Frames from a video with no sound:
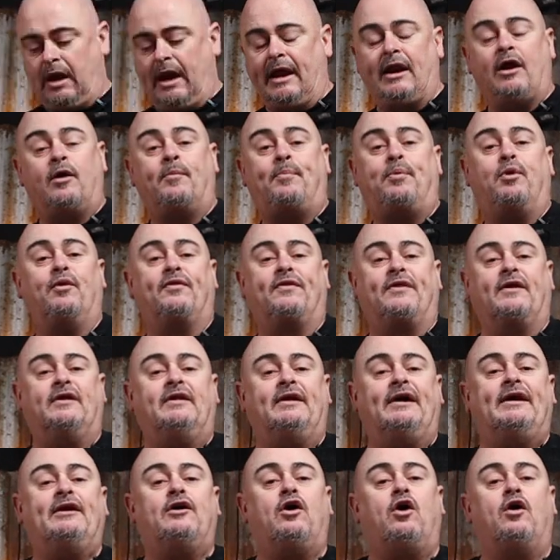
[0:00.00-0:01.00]
and I'll put the
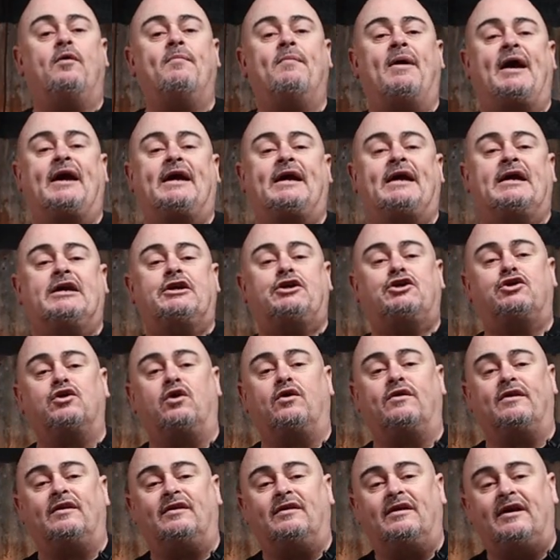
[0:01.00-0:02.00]
lid on, making
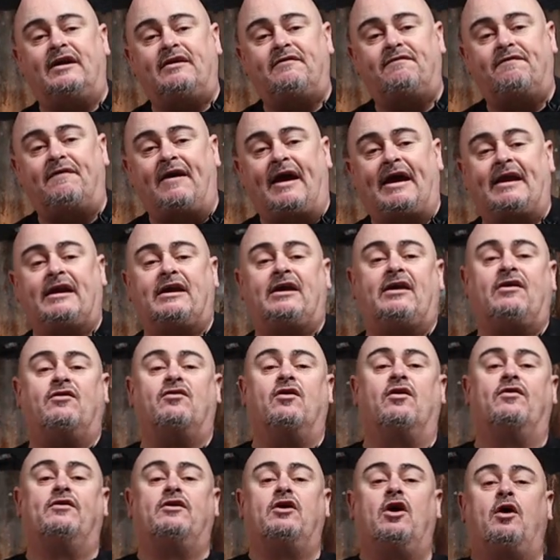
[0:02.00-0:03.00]
sure the lid vent is
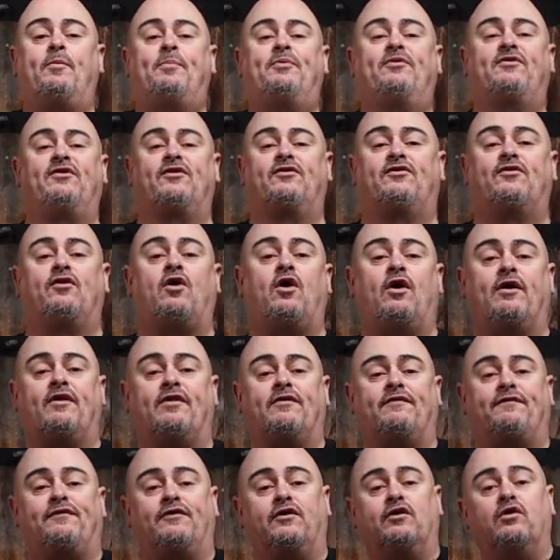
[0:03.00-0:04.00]
on the opposite side of
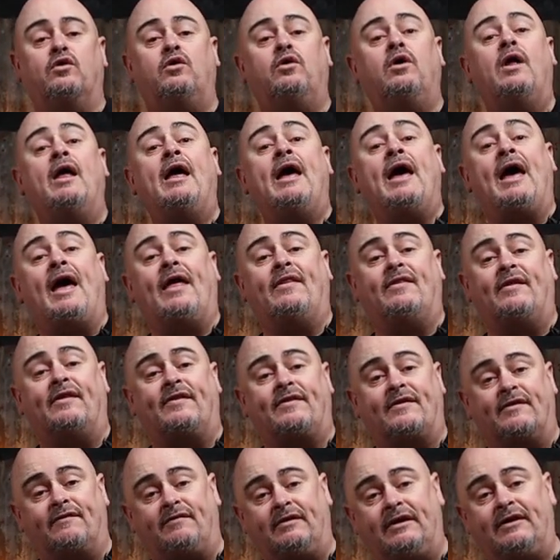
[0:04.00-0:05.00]
the fuel and
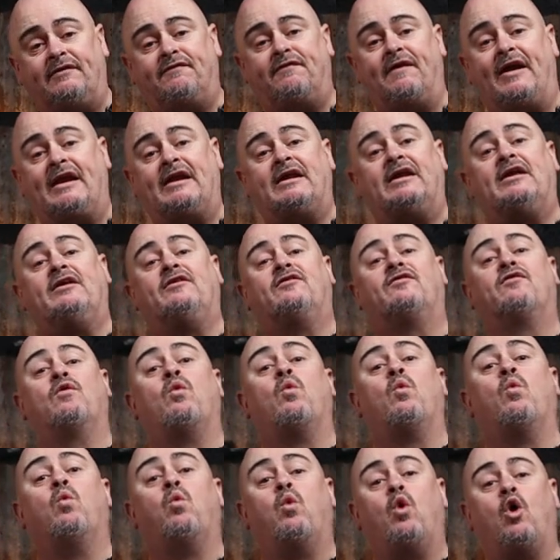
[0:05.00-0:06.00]
that the lid vent is
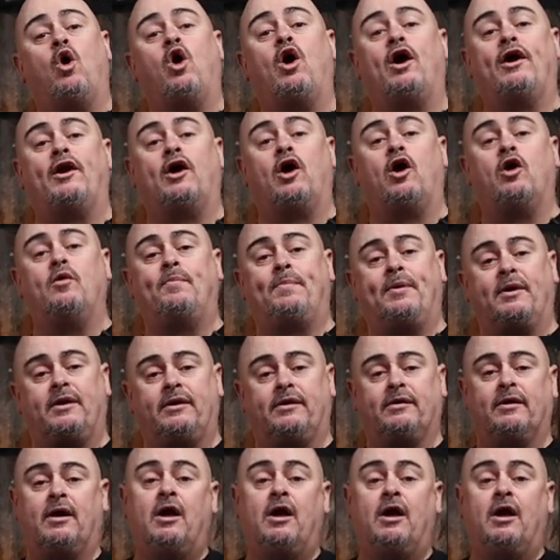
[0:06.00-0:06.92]
wide open.